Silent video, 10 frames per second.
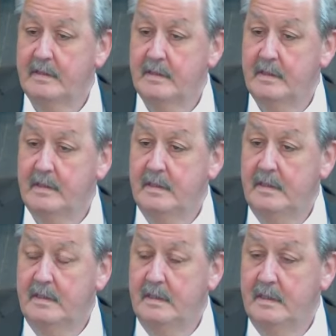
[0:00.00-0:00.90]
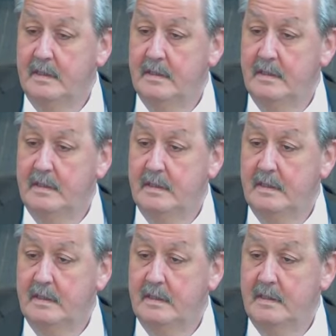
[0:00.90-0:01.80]

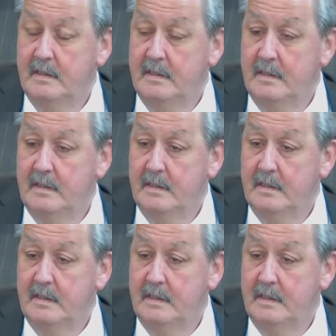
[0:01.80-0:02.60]
No one is speaking in this clip.